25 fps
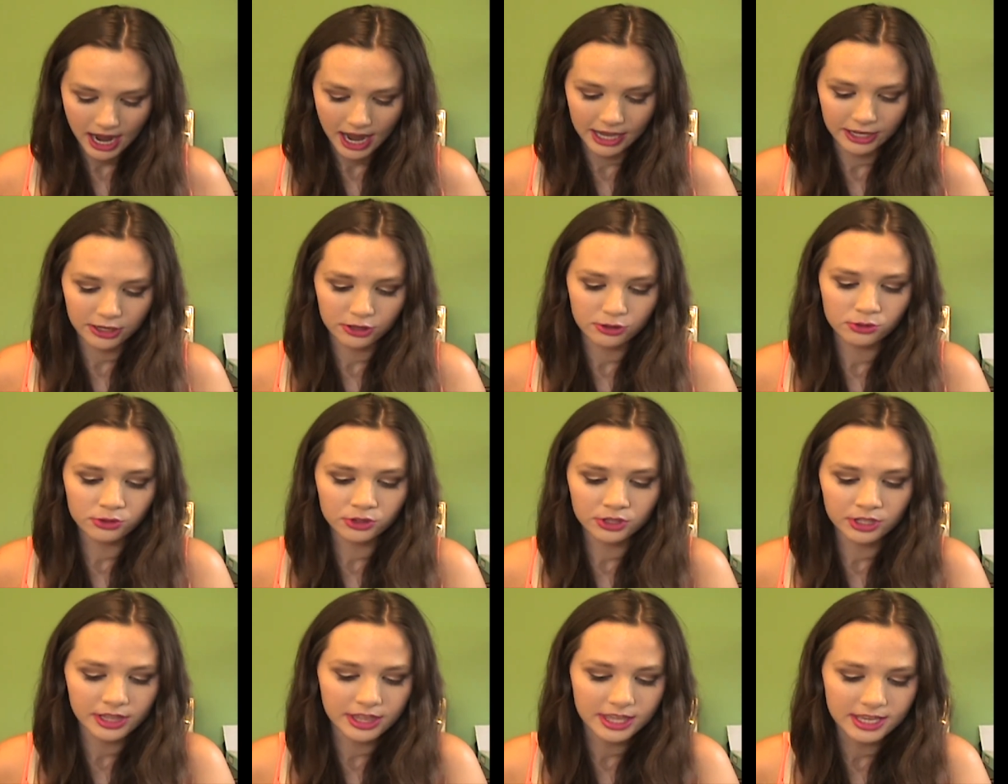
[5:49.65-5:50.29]
I
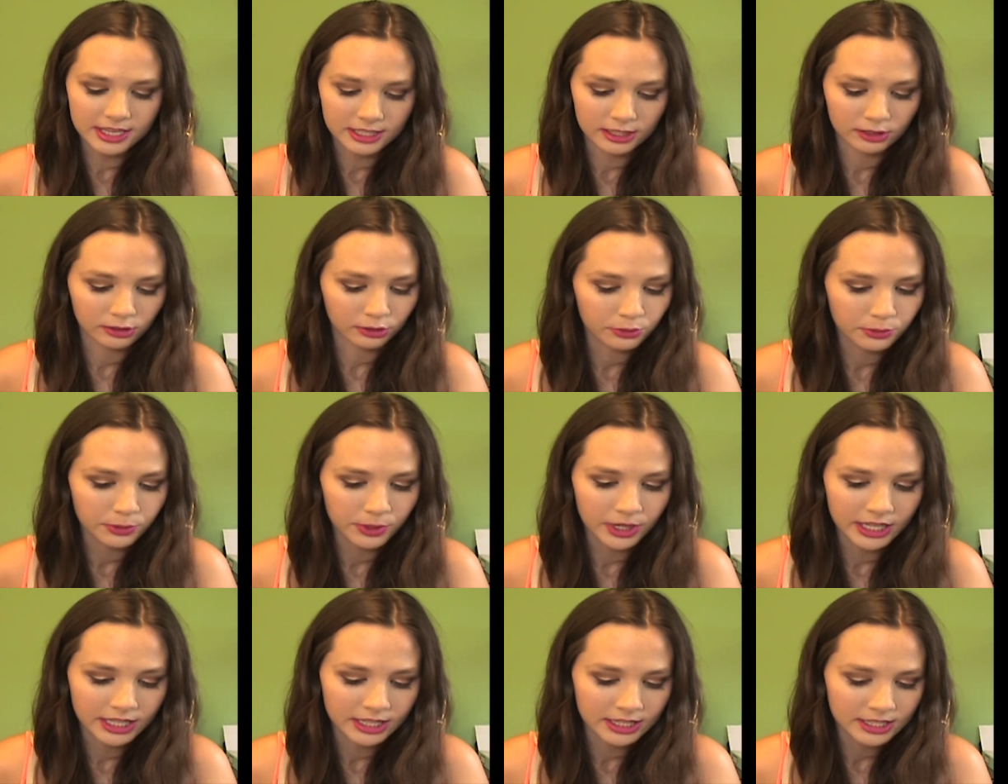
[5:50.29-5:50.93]
used these
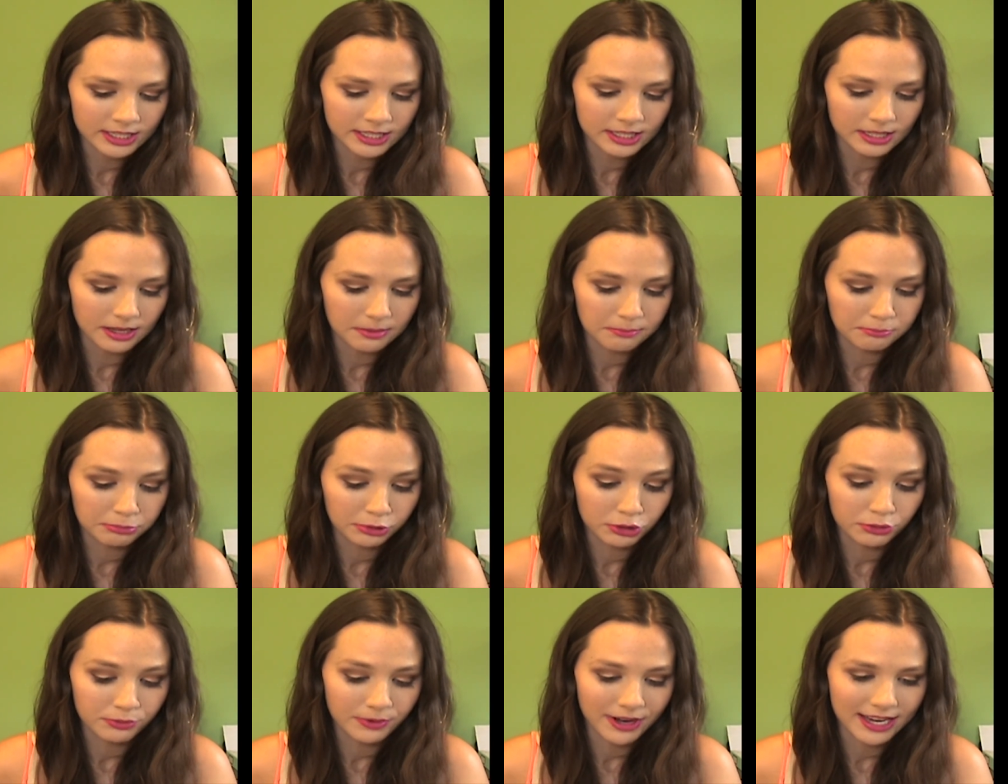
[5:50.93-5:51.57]
Luden's
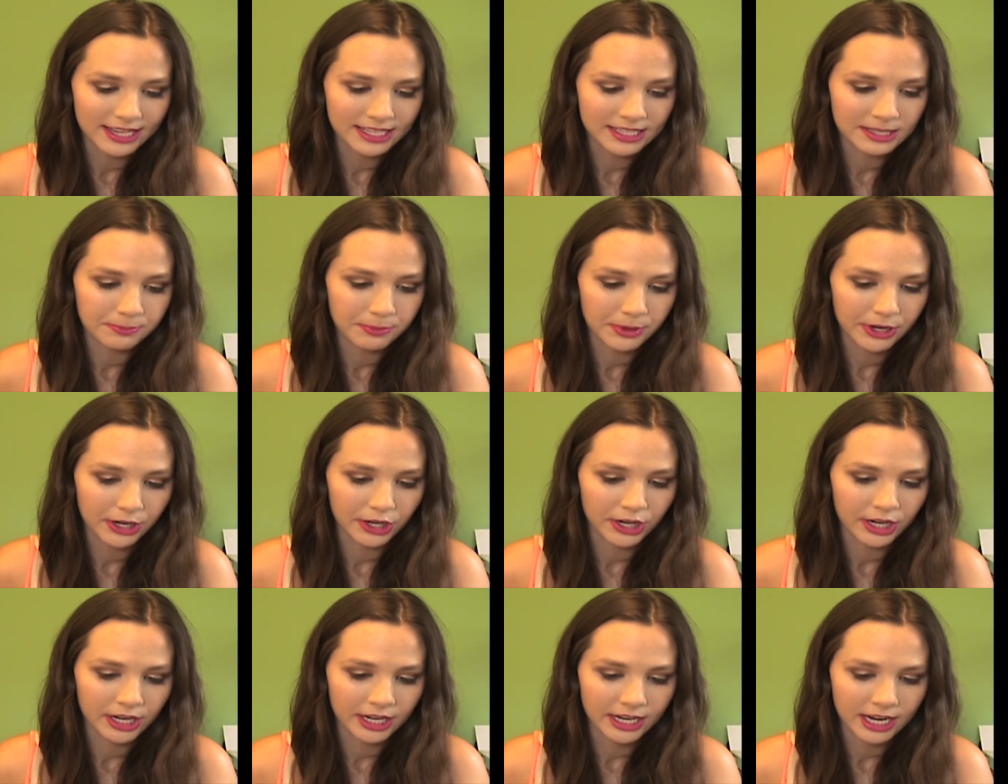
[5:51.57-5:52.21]
Blue
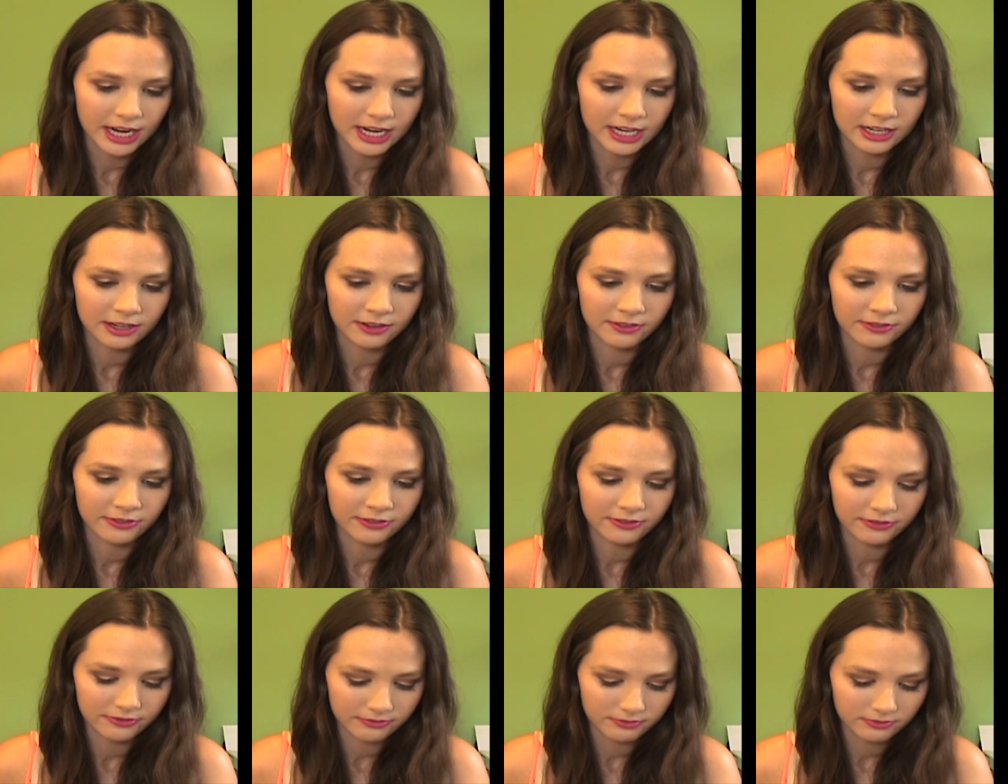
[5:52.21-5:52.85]
Raspberry kind of
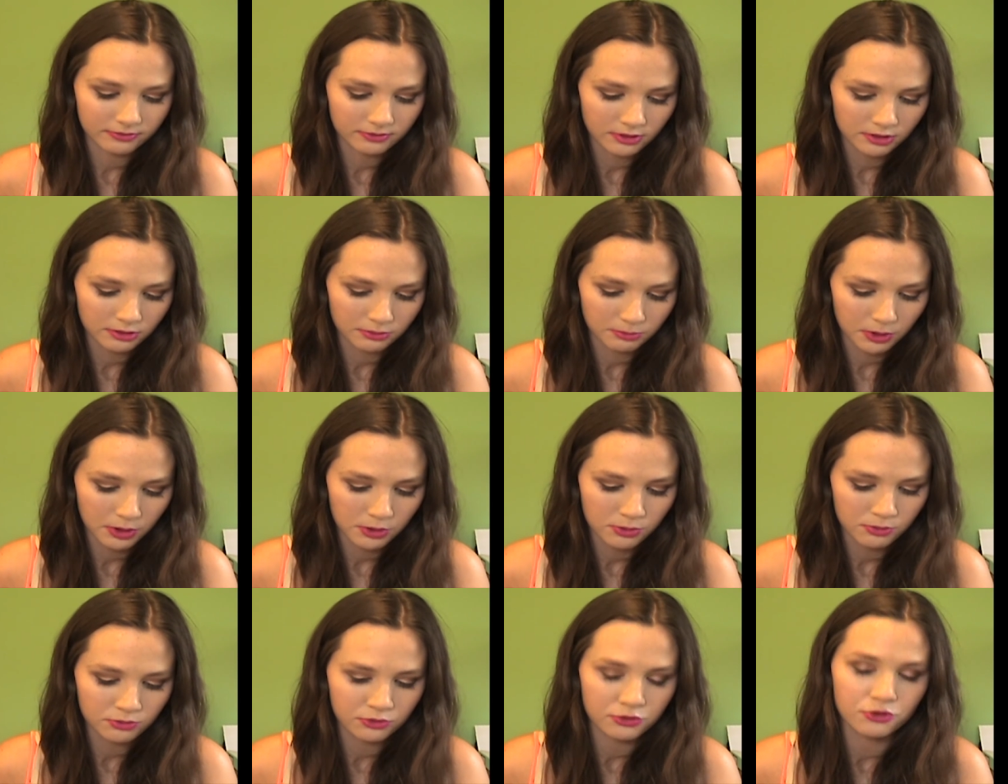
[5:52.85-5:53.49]

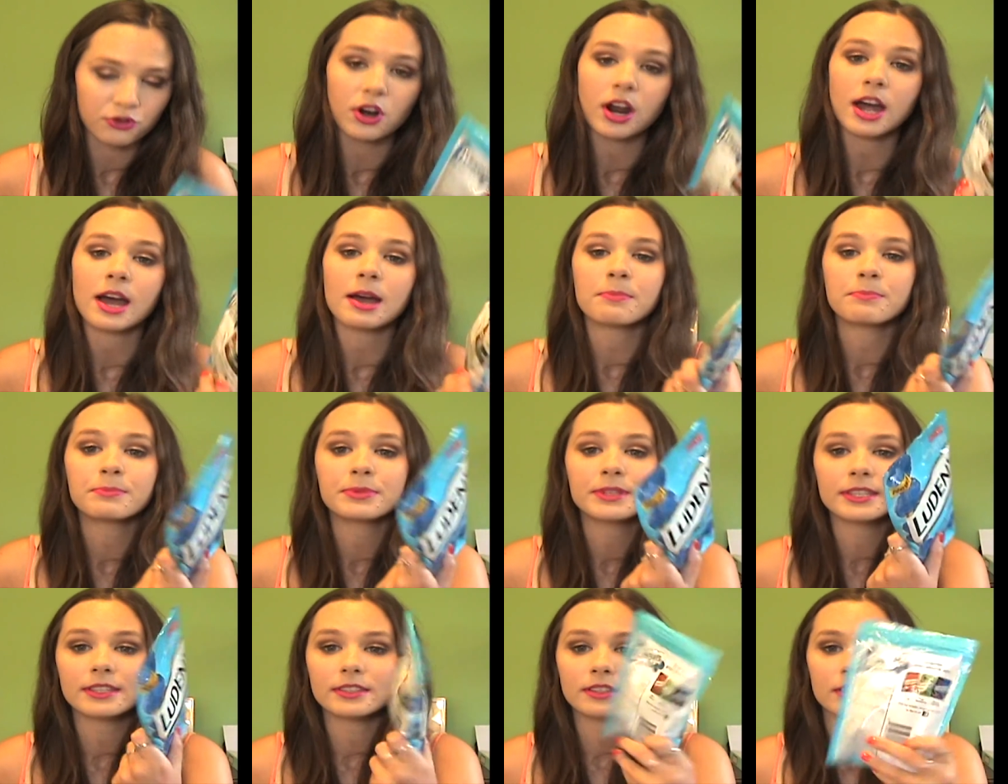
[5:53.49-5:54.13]
throat
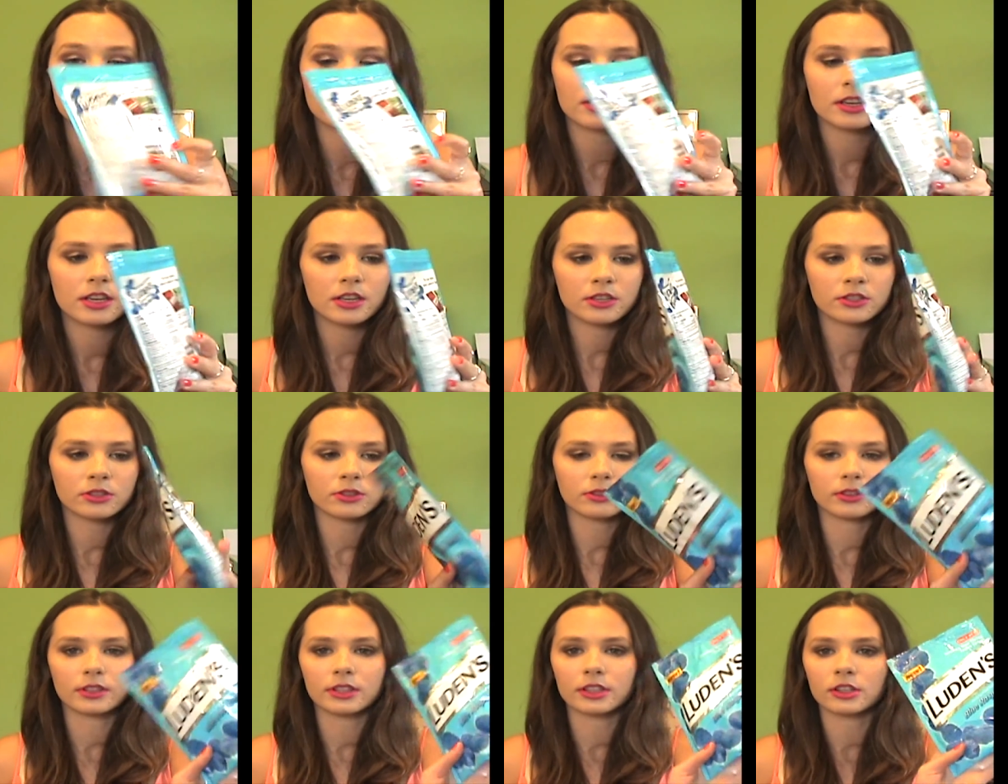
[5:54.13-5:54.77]
drops,
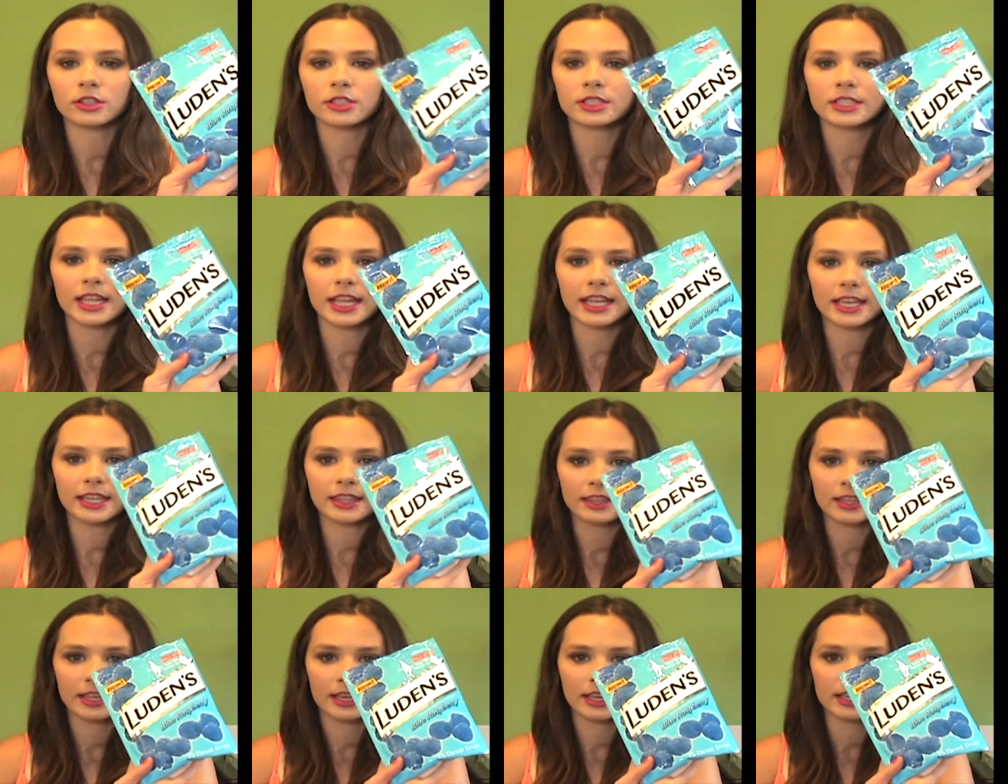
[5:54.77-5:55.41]
so it looks
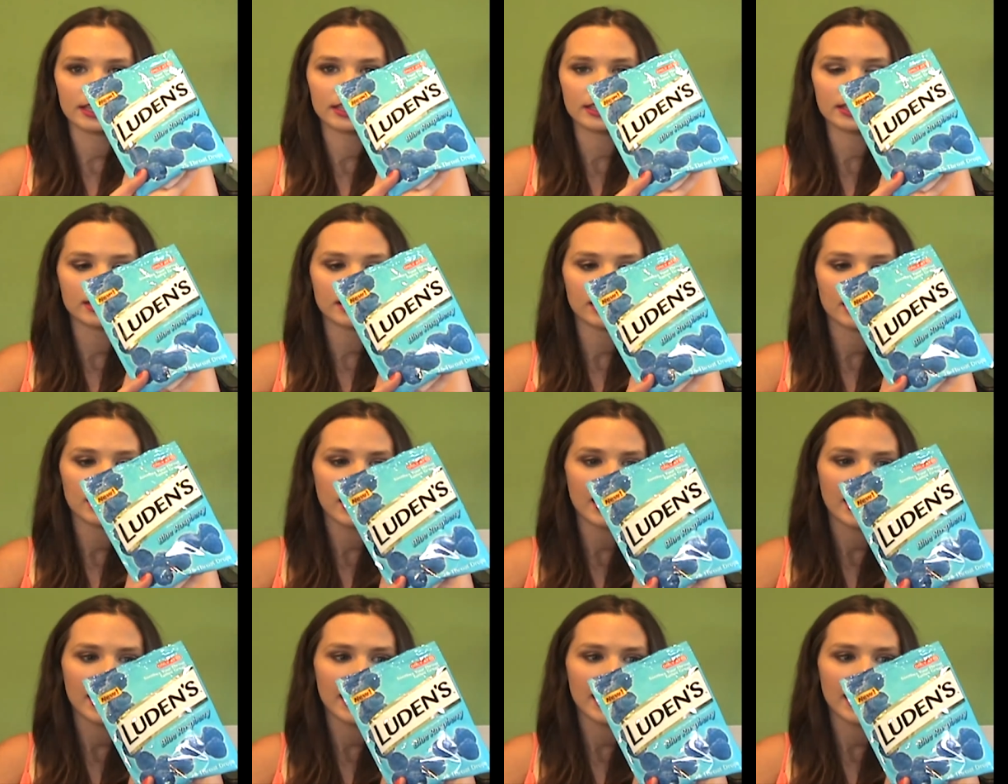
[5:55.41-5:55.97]
like this.